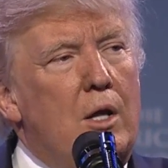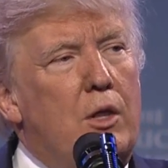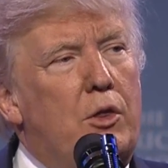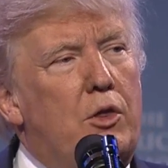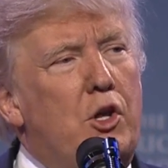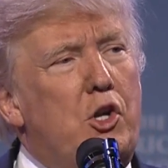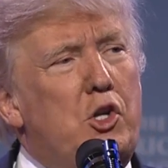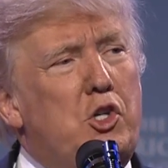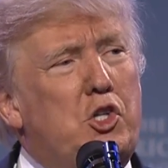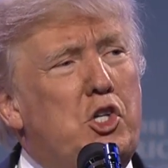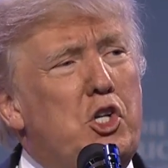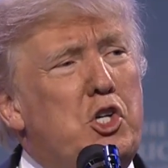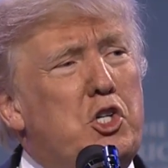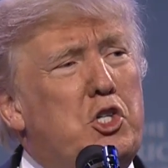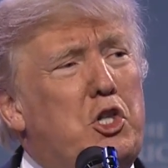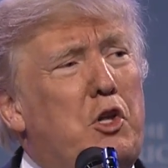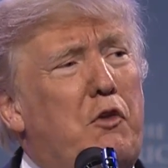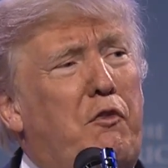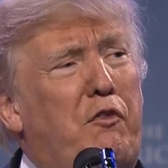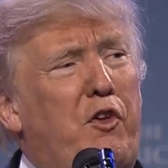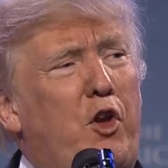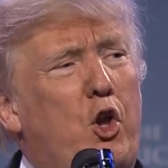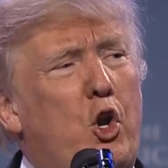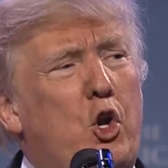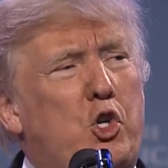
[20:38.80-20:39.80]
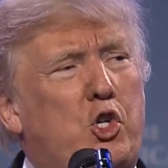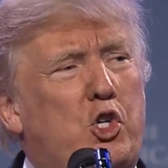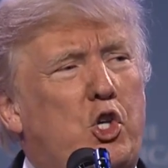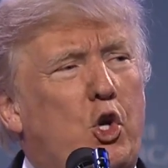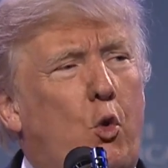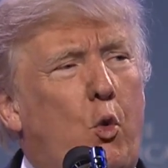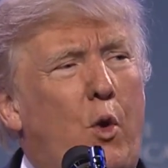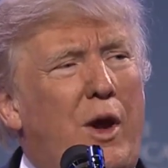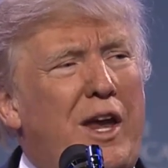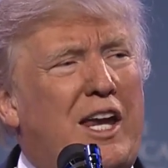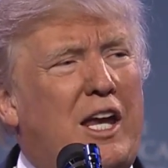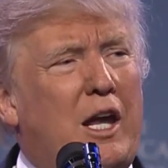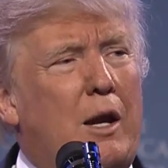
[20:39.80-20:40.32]
This is the future
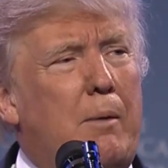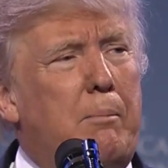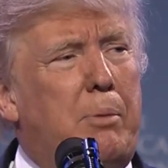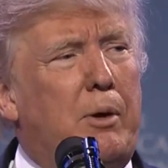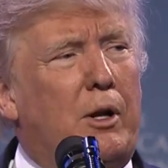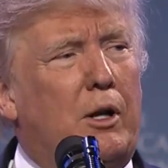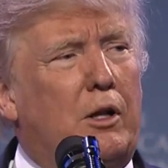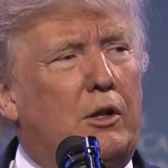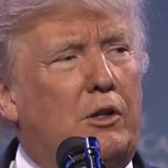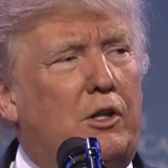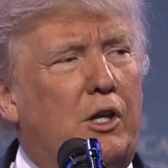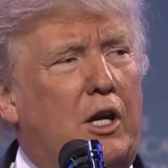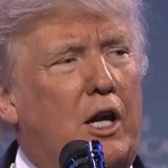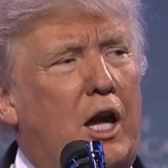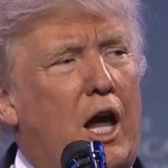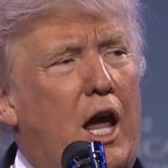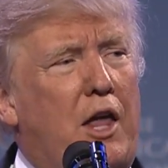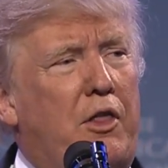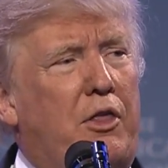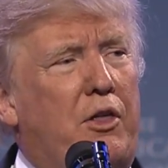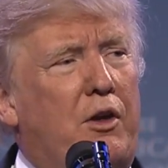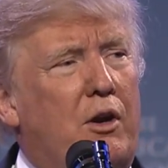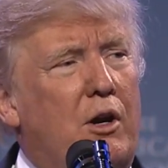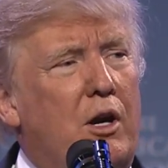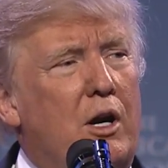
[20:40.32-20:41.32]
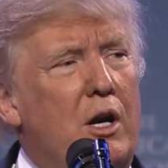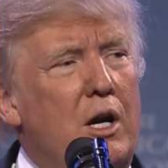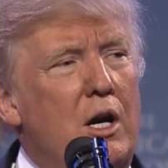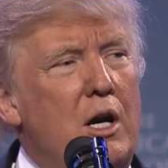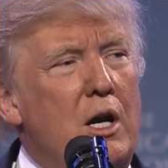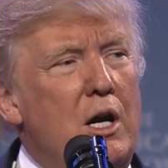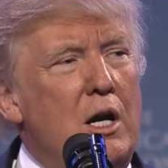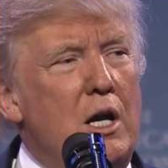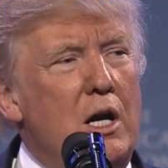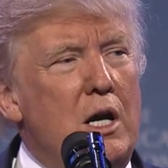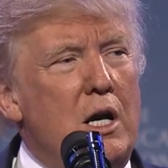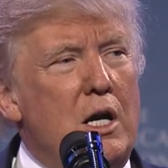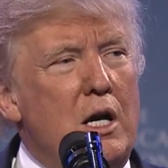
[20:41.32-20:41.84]
we can build together
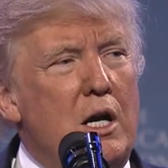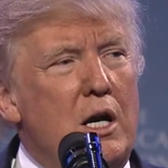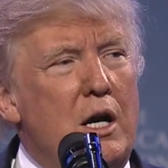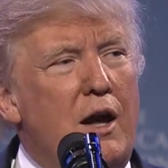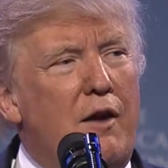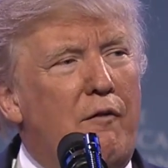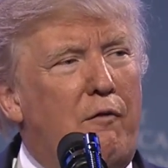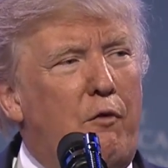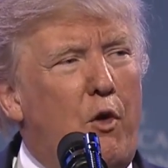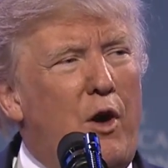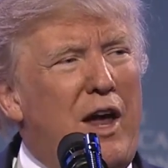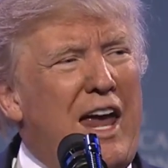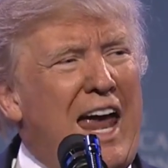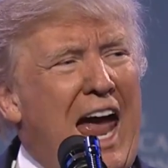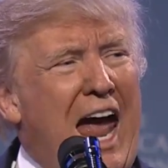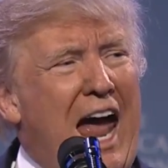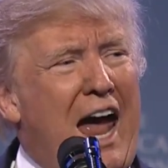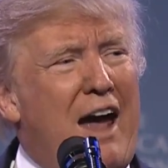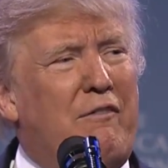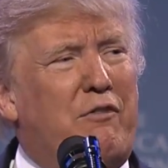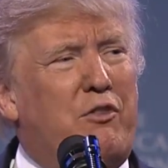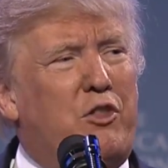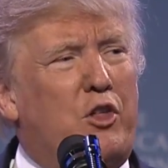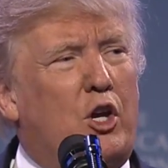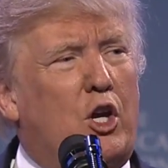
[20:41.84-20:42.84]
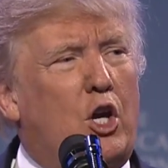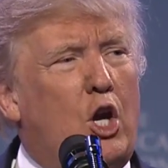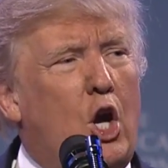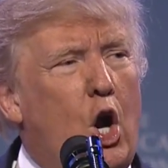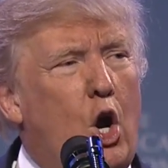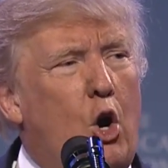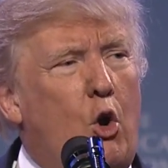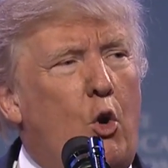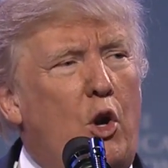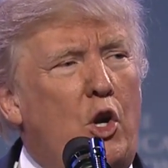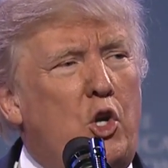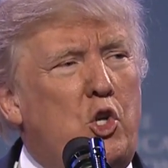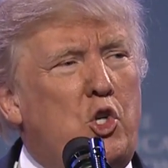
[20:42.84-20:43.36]
if we have the
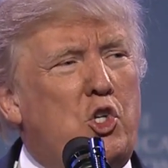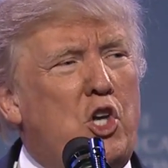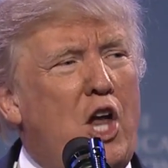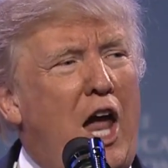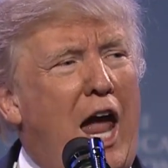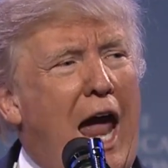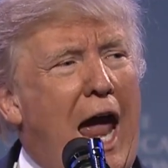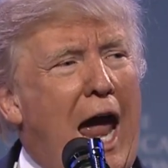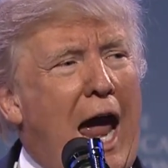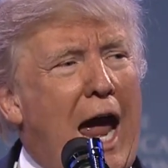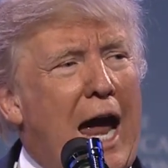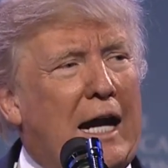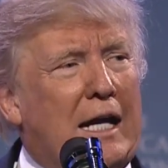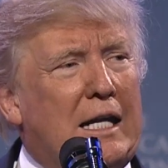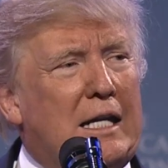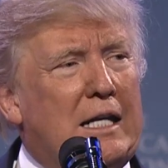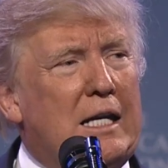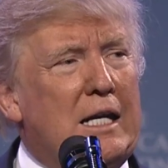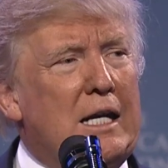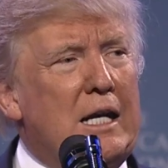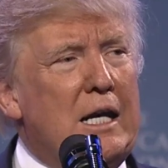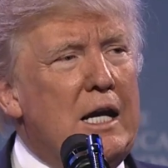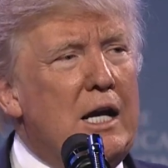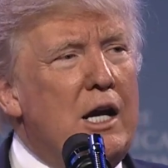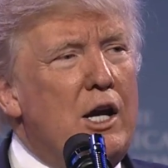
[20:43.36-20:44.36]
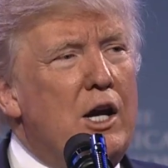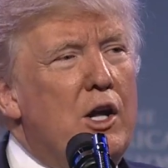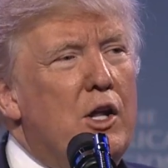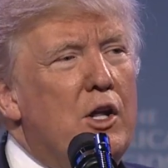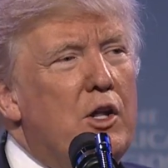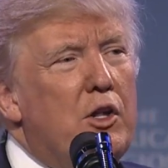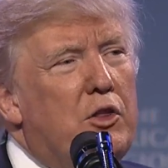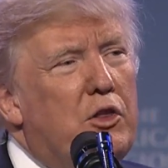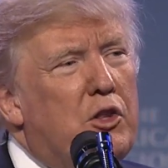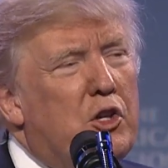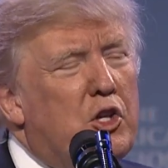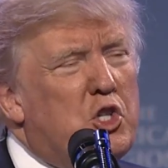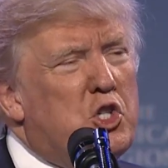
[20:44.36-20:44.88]
courage to act,
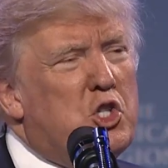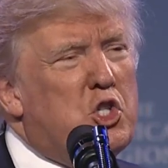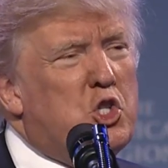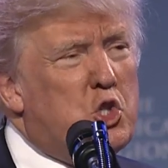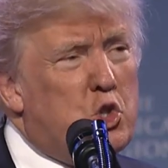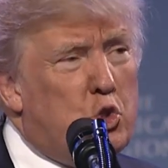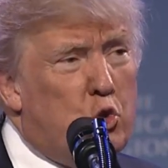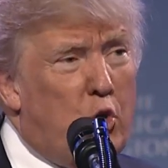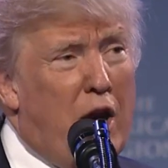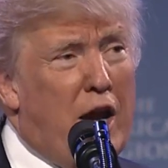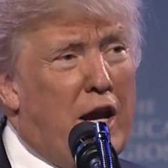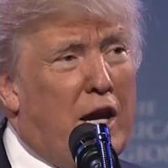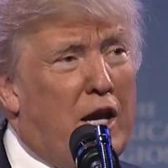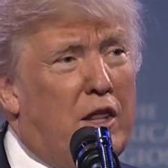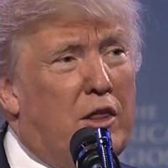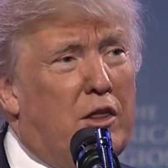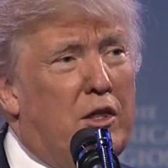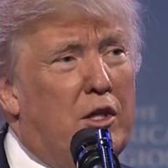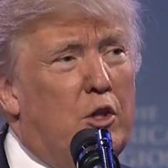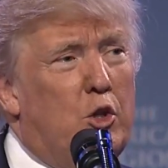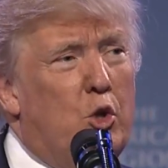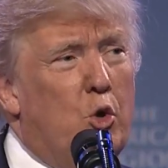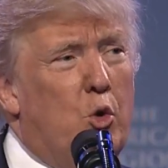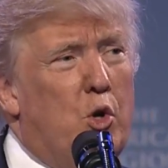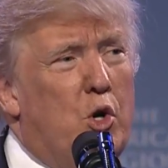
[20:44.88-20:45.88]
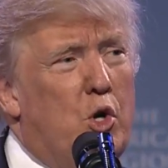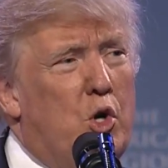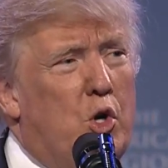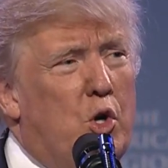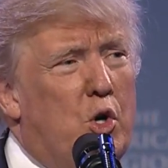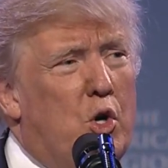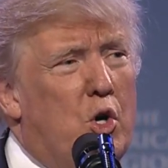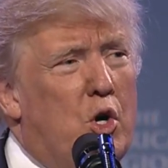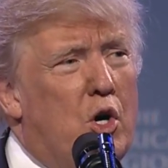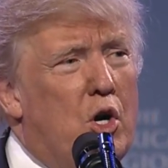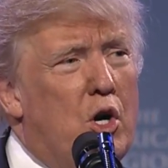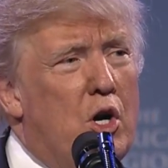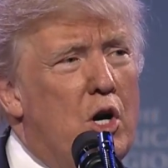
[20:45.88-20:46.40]
the strength to
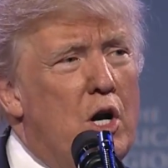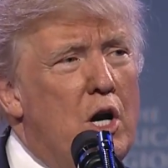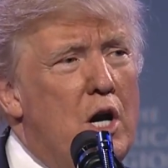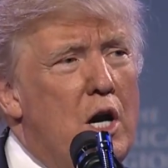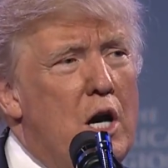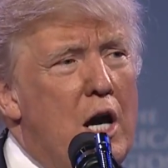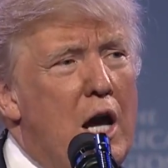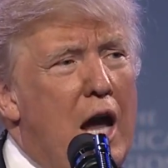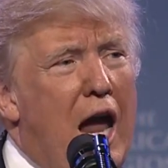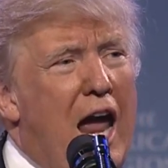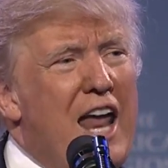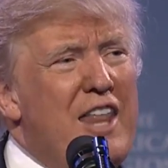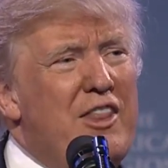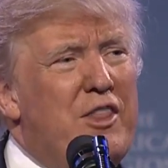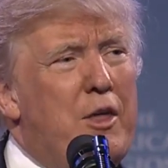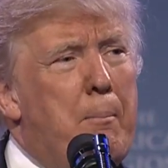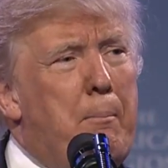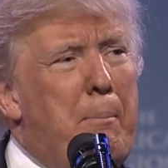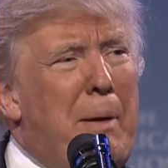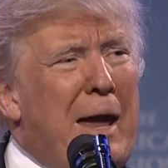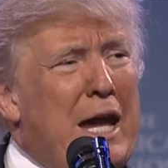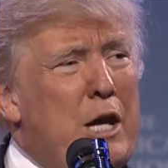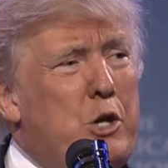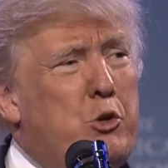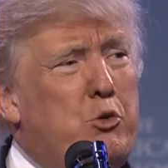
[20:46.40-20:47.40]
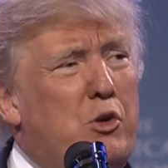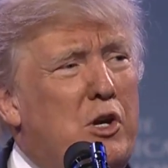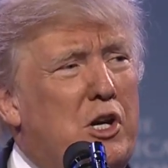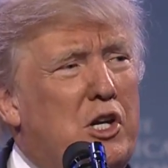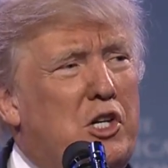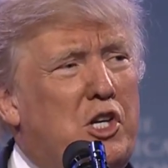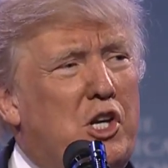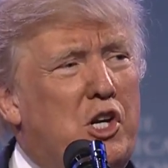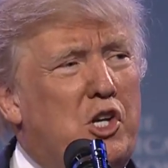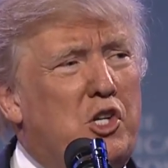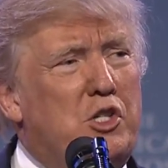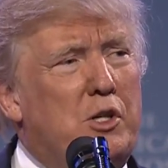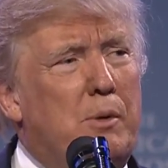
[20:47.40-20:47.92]
endure, and the
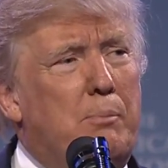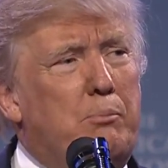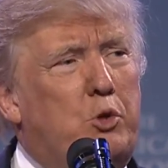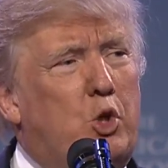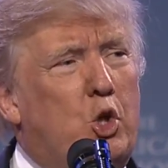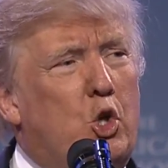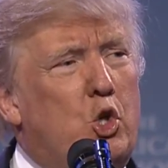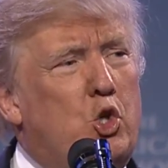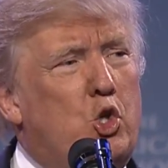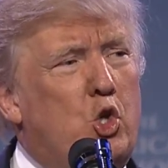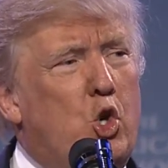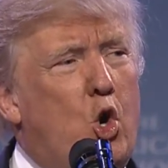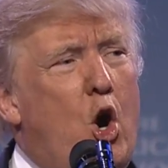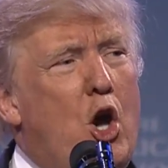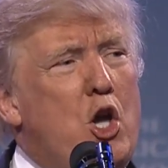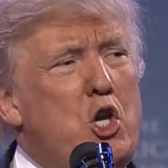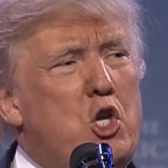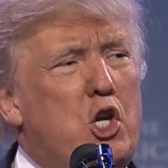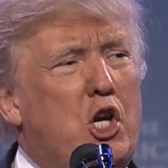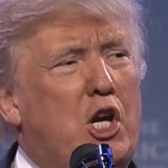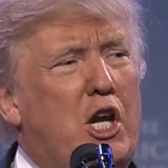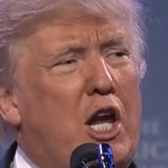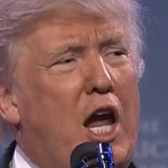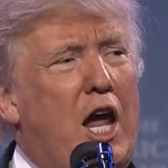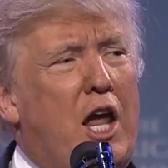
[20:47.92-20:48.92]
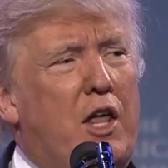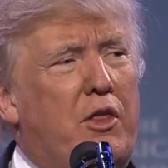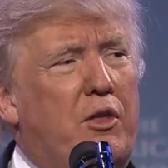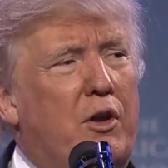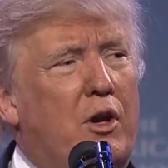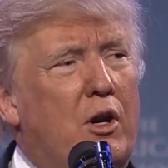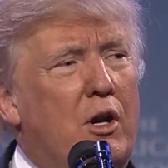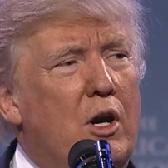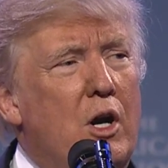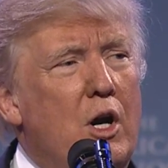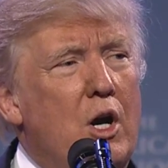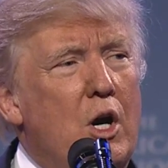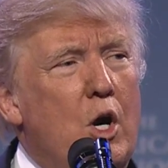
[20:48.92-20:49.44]
patriotism to join
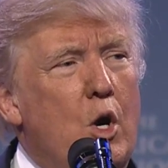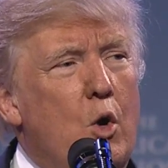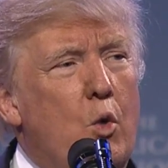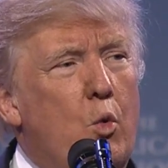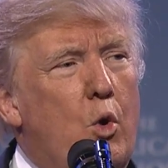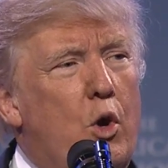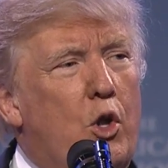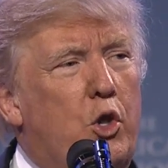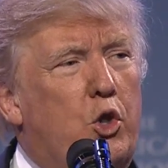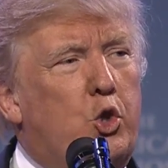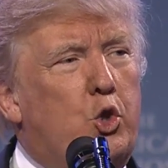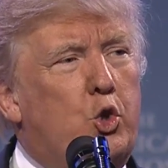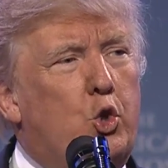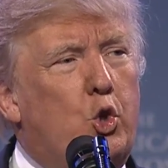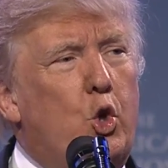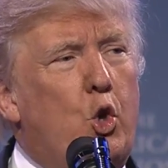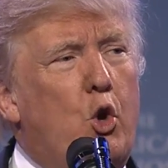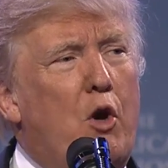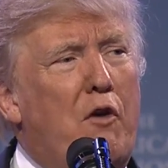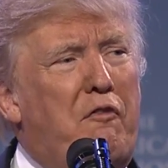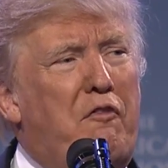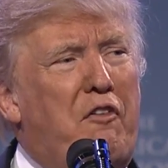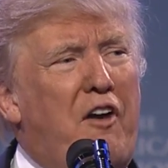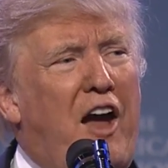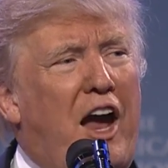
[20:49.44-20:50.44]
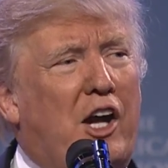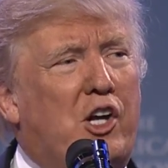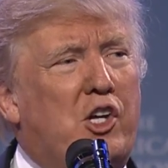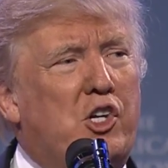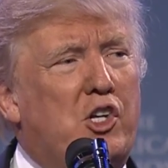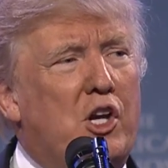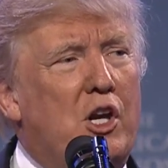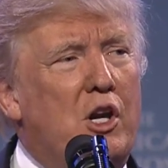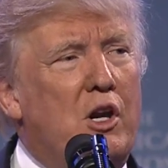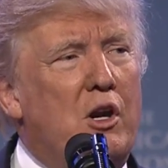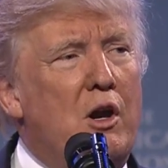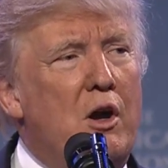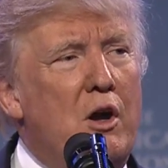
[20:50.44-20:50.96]
together with true
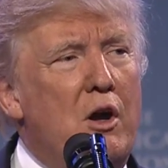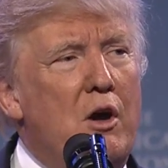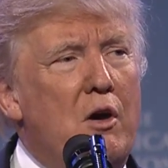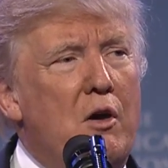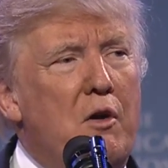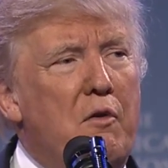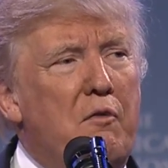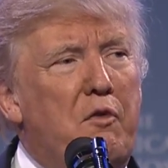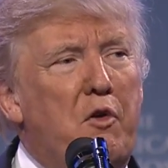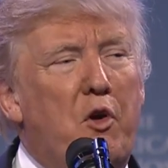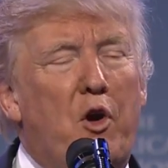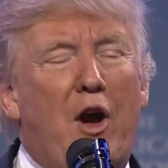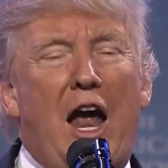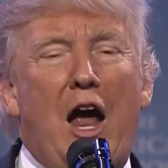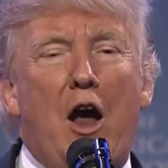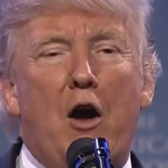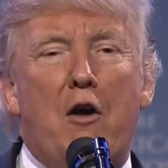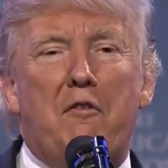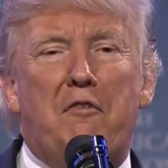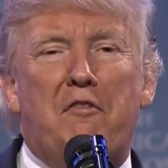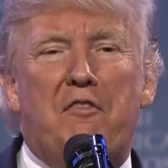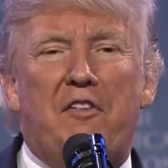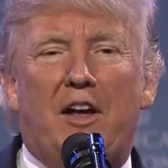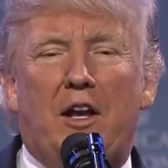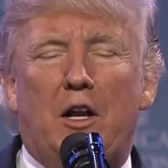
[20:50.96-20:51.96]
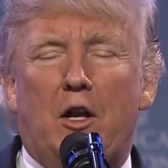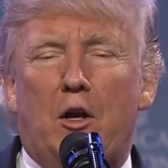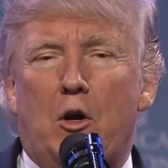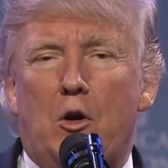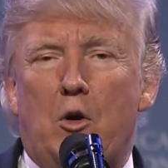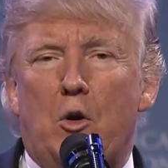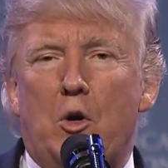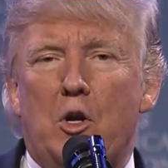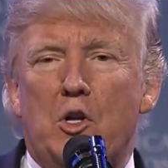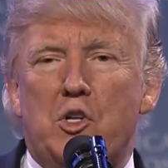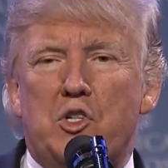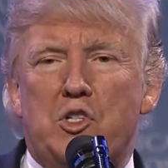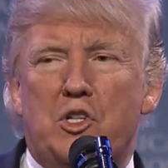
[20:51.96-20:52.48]
affection for our
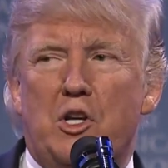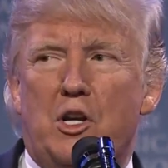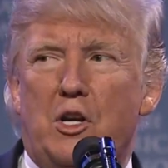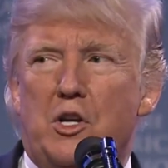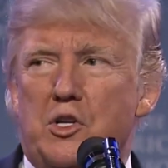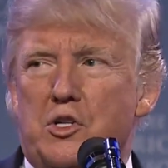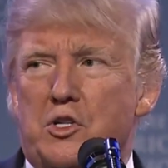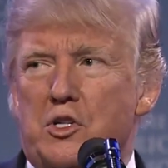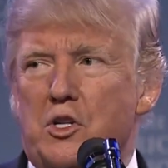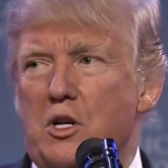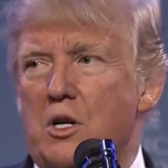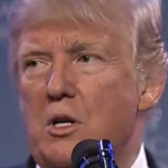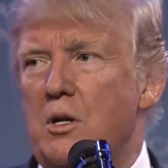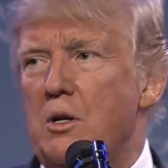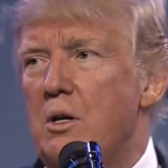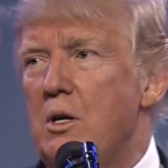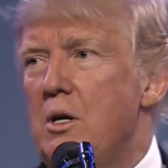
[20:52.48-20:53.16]
fellow citizen.